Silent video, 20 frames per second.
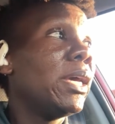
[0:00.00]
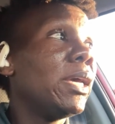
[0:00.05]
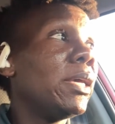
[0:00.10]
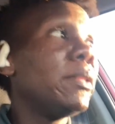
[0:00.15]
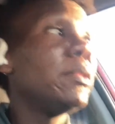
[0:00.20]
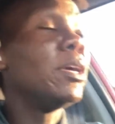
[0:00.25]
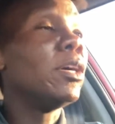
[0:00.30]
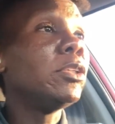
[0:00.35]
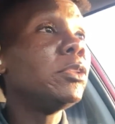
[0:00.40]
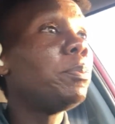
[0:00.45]

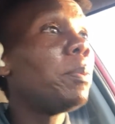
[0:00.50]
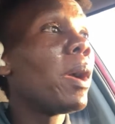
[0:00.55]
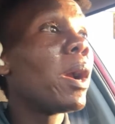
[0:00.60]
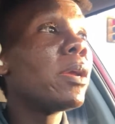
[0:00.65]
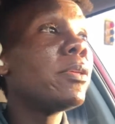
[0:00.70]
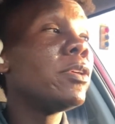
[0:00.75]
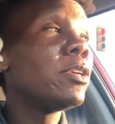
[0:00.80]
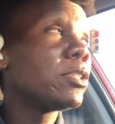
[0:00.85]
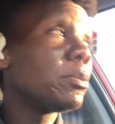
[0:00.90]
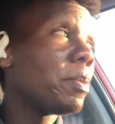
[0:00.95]
those
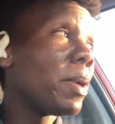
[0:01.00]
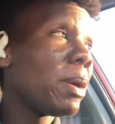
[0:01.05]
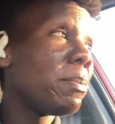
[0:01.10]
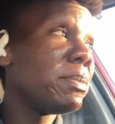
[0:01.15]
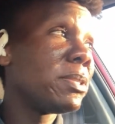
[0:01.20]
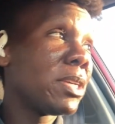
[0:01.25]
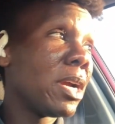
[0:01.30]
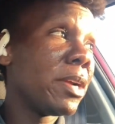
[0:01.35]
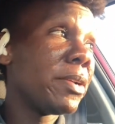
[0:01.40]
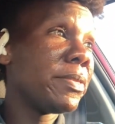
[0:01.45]
those
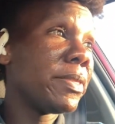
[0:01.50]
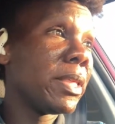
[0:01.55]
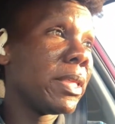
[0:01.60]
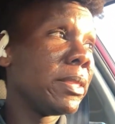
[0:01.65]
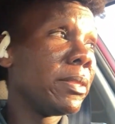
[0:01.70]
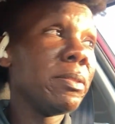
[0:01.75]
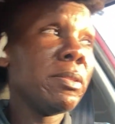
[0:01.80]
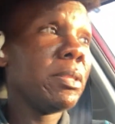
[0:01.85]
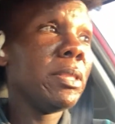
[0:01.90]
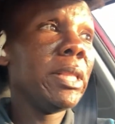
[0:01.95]
apartments aren't
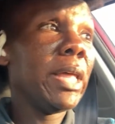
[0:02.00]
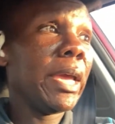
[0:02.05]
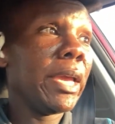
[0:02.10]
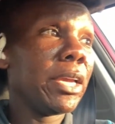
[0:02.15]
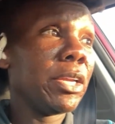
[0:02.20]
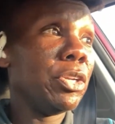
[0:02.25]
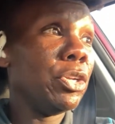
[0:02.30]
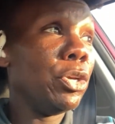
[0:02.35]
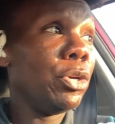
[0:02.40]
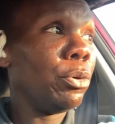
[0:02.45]

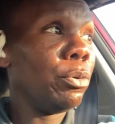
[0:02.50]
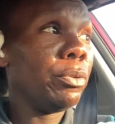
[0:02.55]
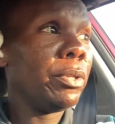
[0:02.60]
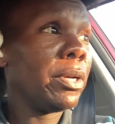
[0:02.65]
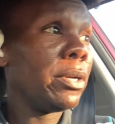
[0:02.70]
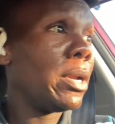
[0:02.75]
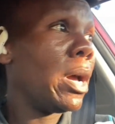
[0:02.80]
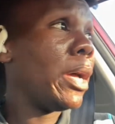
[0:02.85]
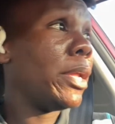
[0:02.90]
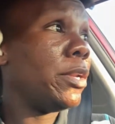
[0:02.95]
like new
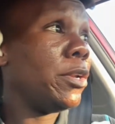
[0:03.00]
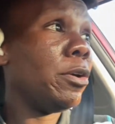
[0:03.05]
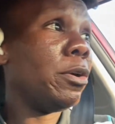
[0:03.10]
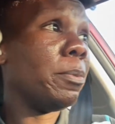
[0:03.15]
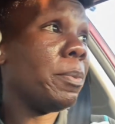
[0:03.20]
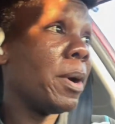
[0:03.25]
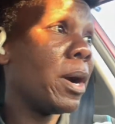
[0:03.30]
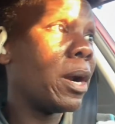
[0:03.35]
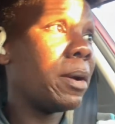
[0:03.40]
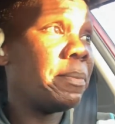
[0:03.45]
they're not new
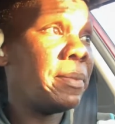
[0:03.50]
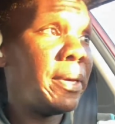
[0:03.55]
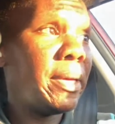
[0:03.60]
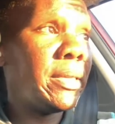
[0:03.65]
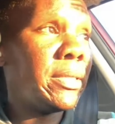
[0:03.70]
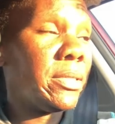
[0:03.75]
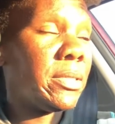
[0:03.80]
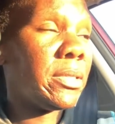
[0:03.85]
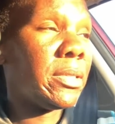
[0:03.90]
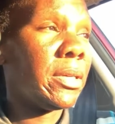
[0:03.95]

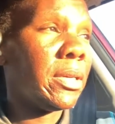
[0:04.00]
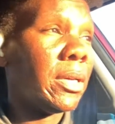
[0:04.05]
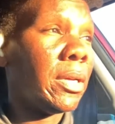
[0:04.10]
apartments